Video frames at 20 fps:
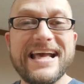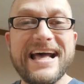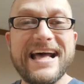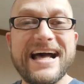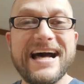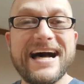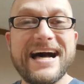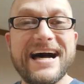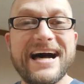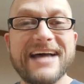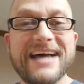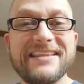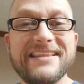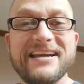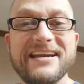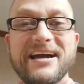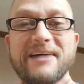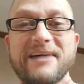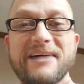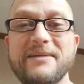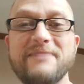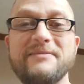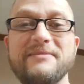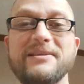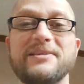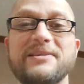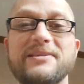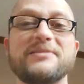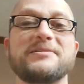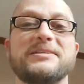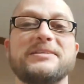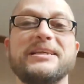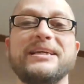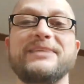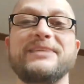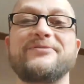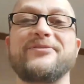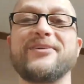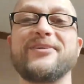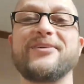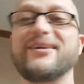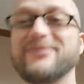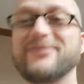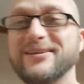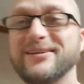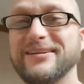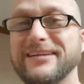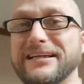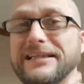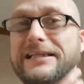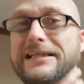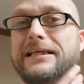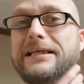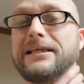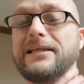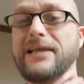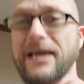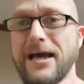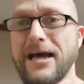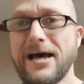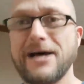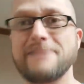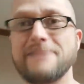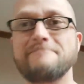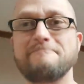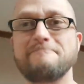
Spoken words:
I think I may be 13 forever. Yeah.